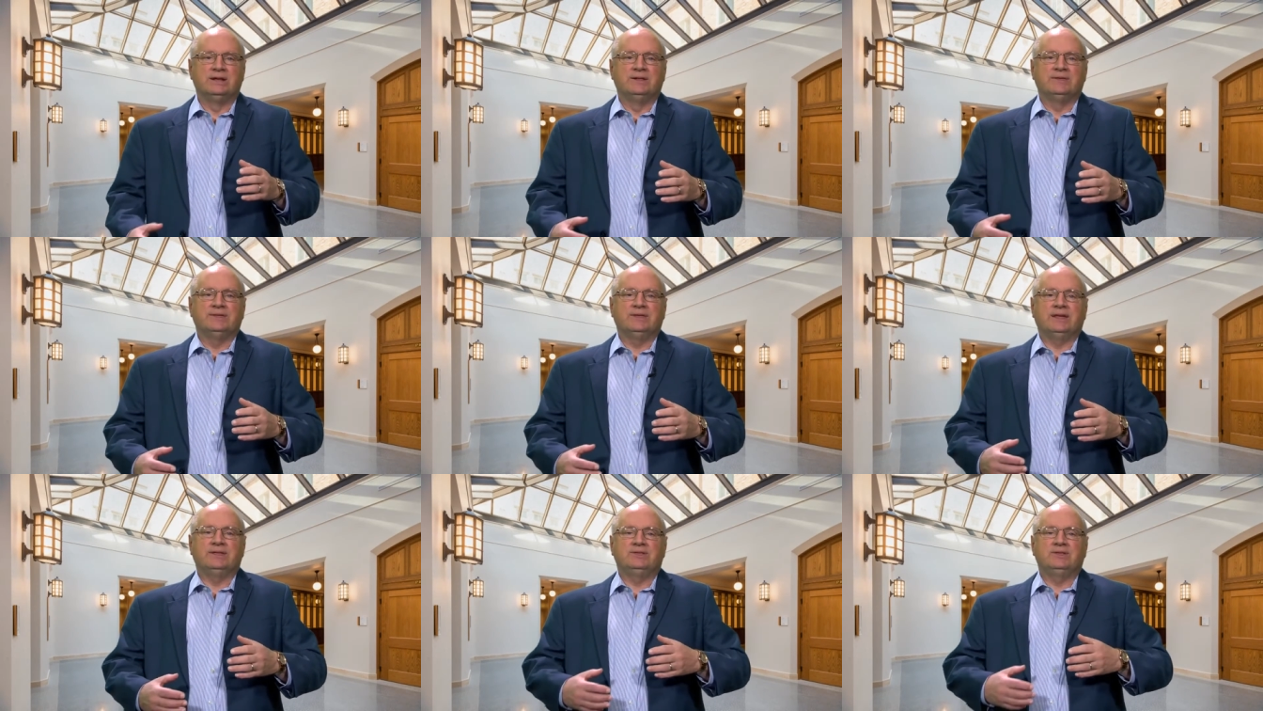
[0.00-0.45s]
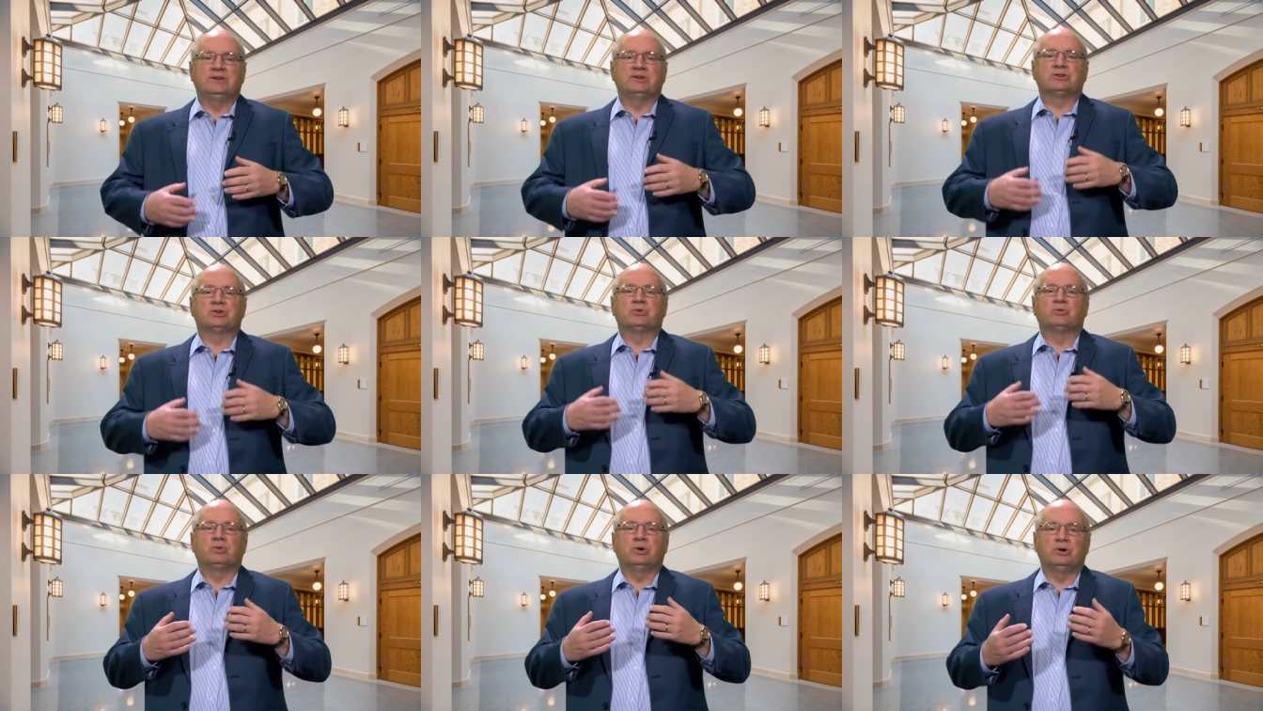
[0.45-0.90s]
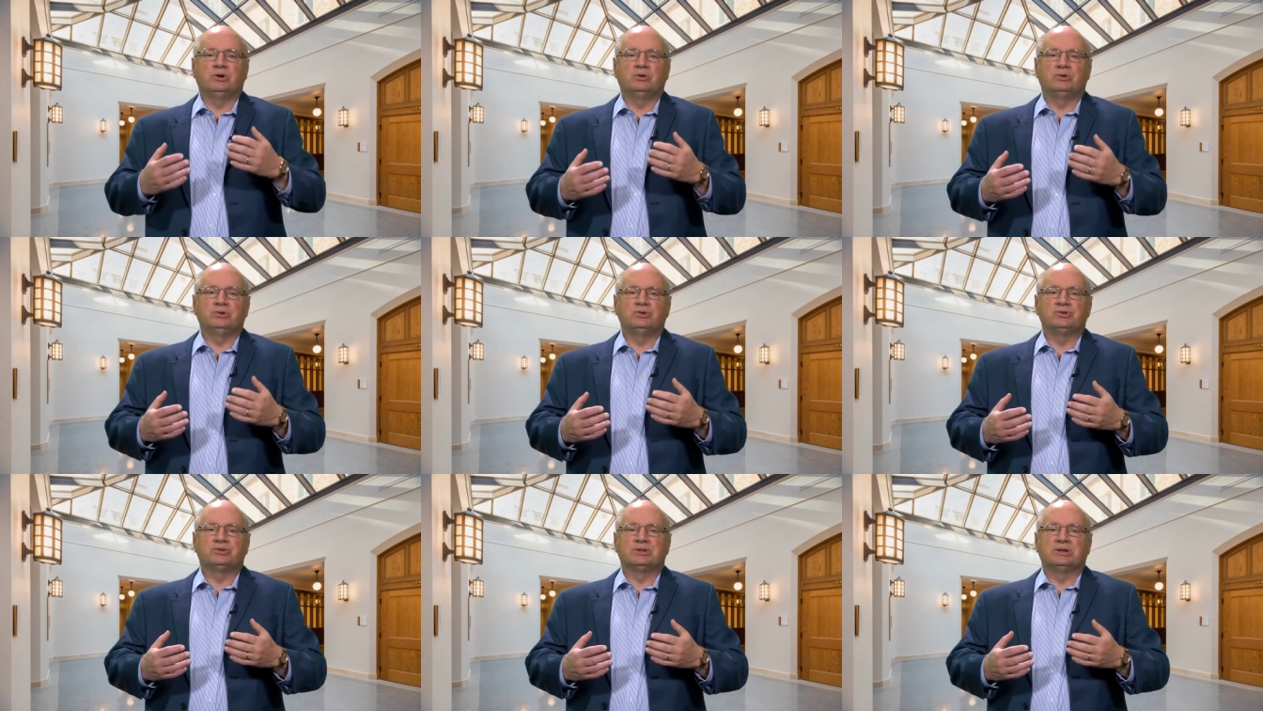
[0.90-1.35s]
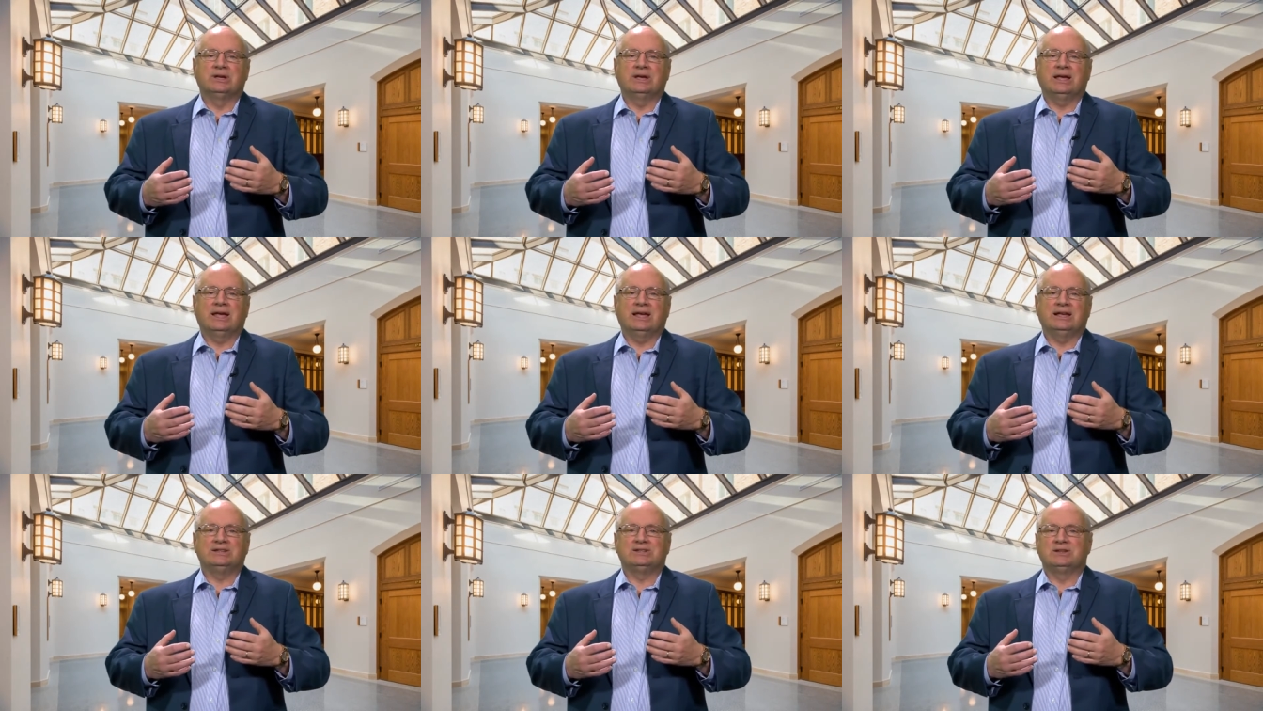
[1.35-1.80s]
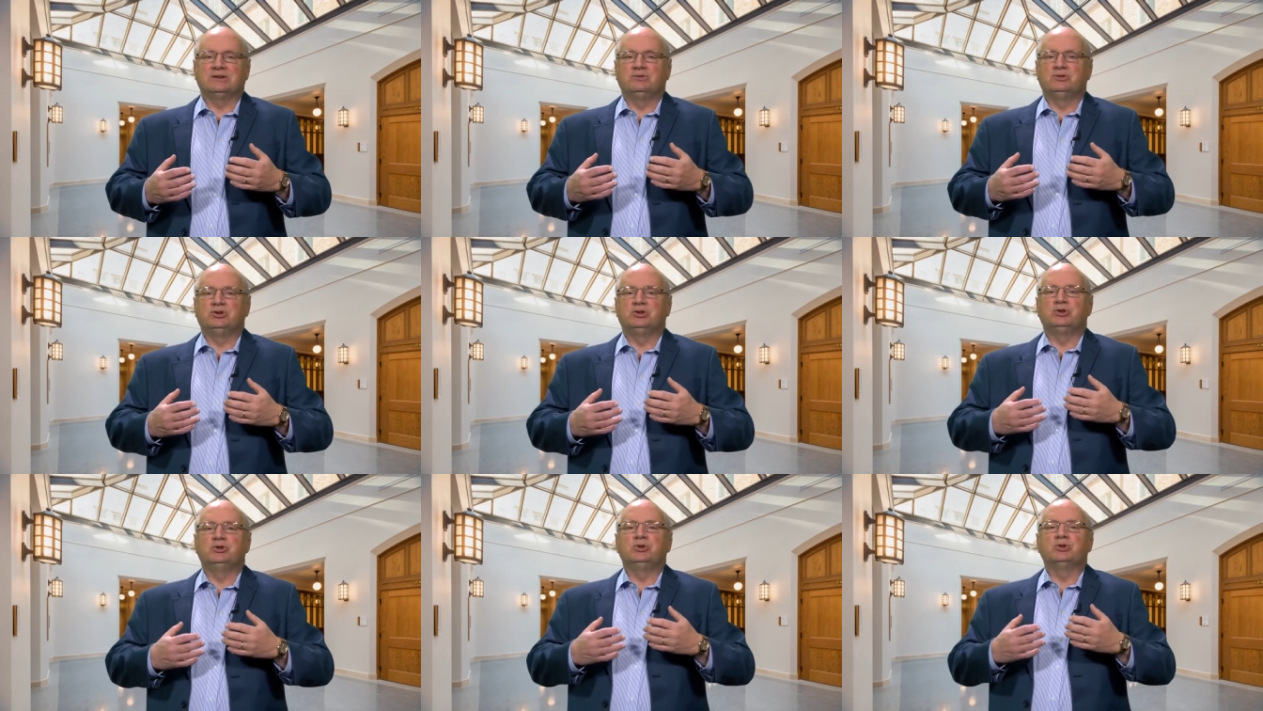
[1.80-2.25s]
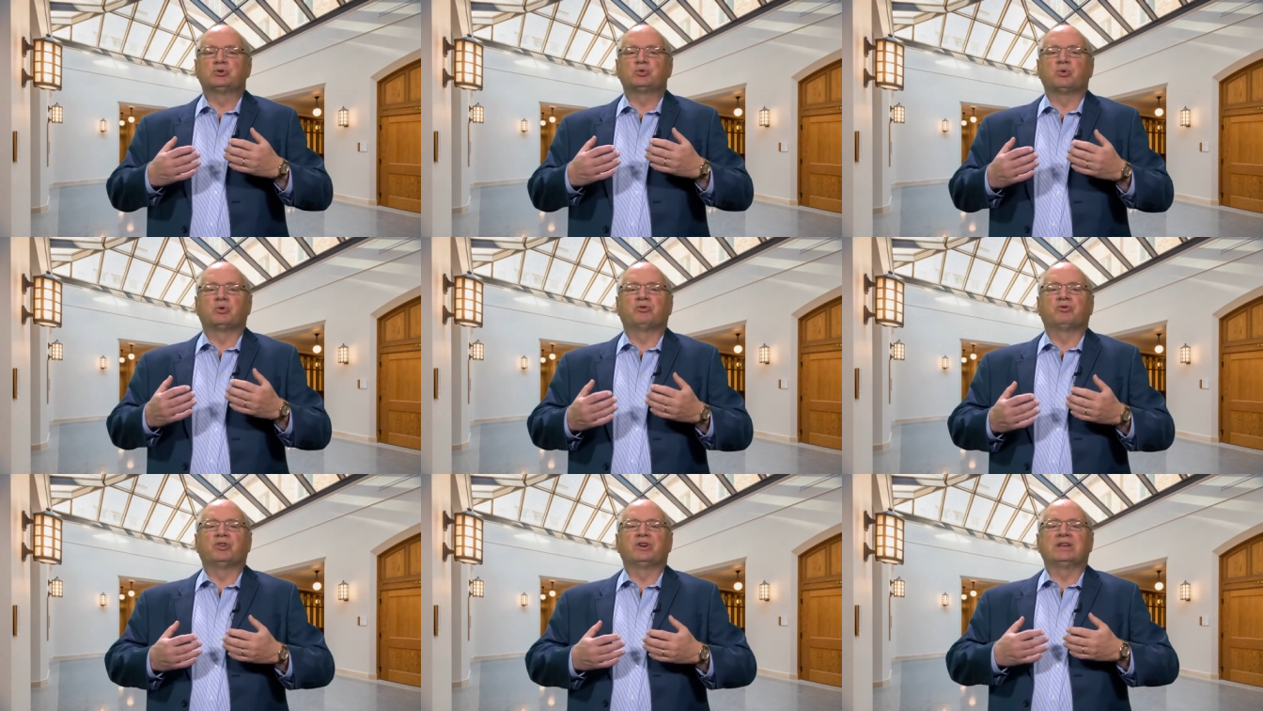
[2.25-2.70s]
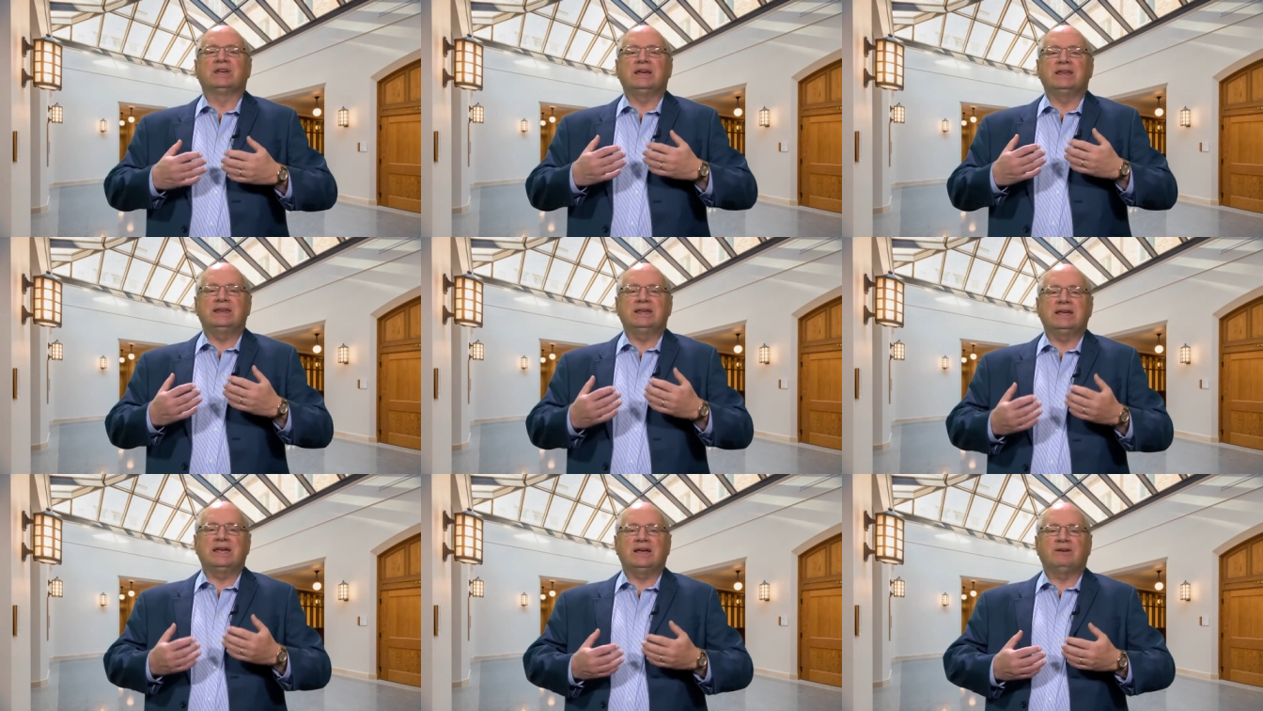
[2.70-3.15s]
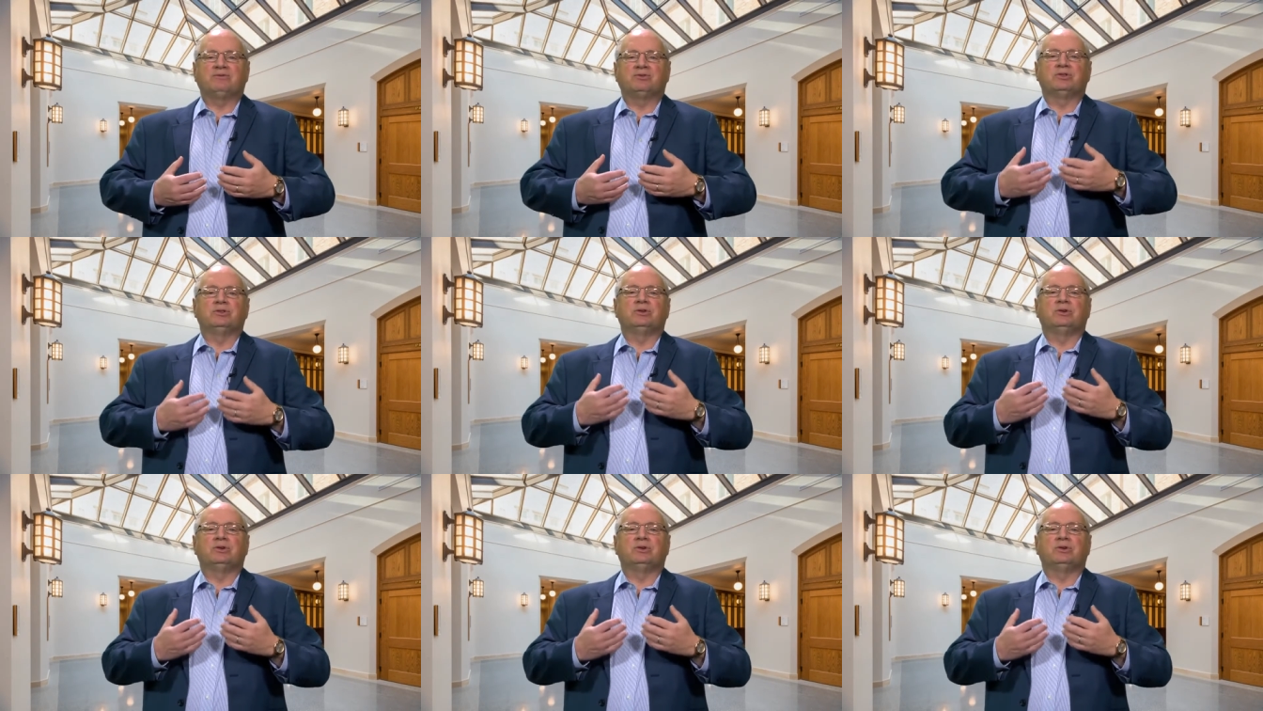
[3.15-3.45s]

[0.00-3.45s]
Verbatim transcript: that this arose as if Jews were forgetting after the